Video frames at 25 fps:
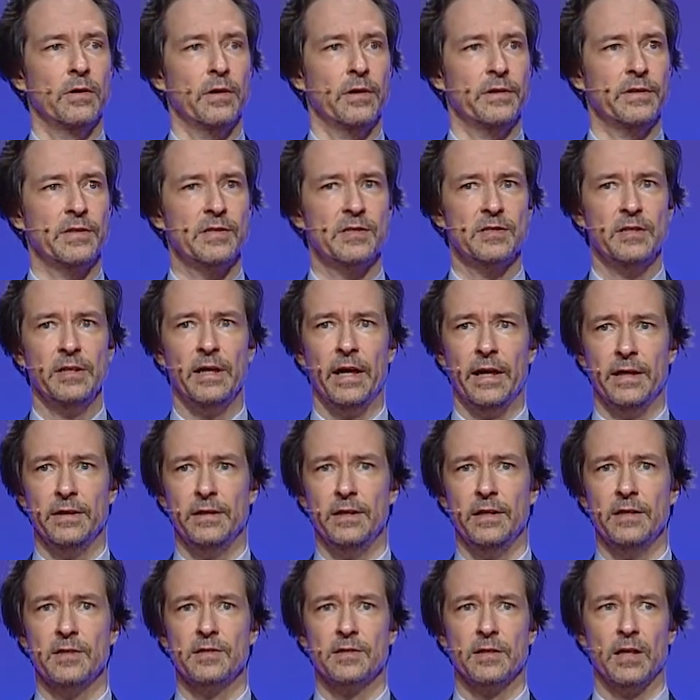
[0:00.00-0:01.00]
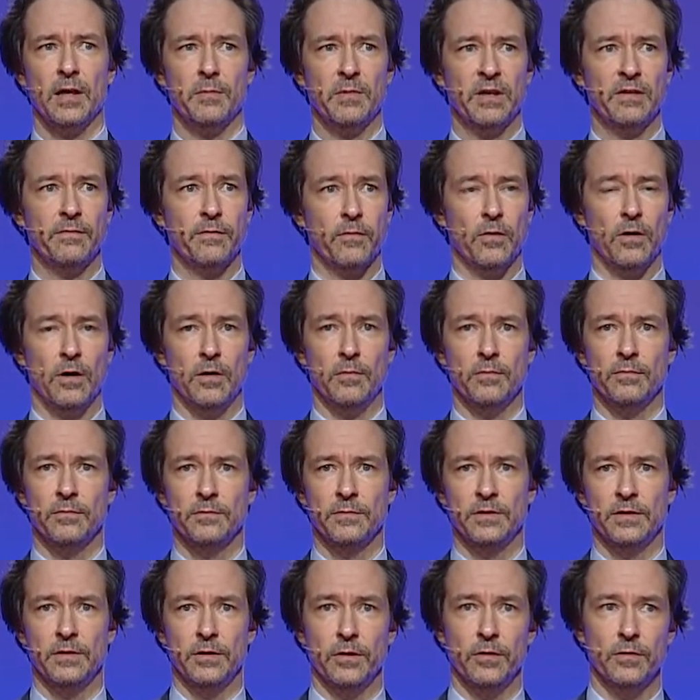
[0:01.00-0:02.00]
this DID is coming
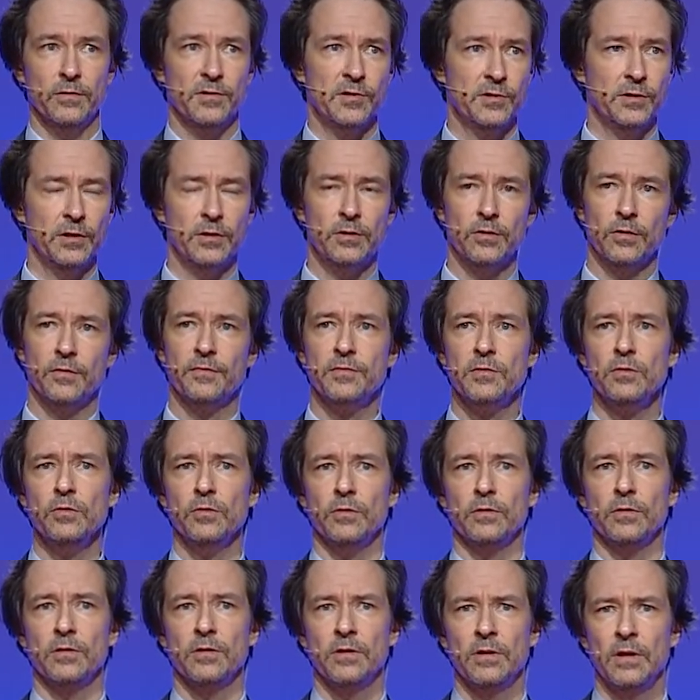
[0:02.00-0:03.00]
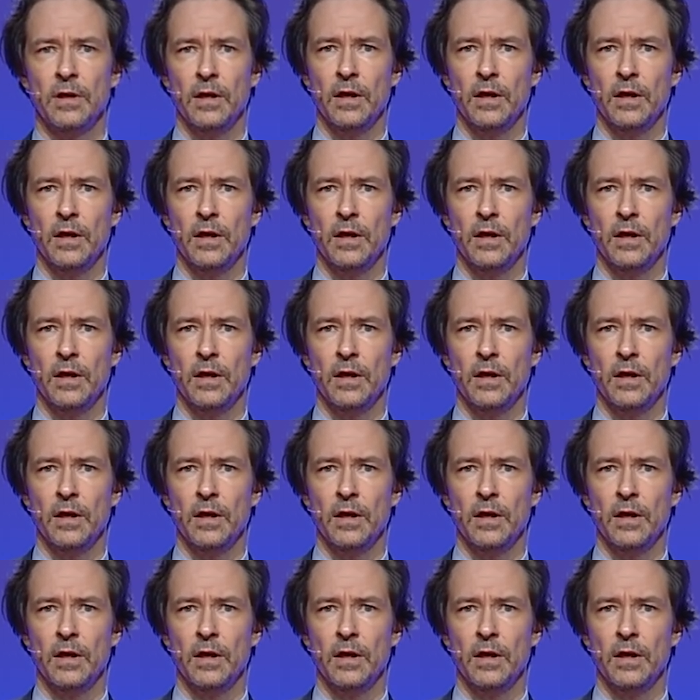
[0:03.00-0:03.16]
from, city of Zug?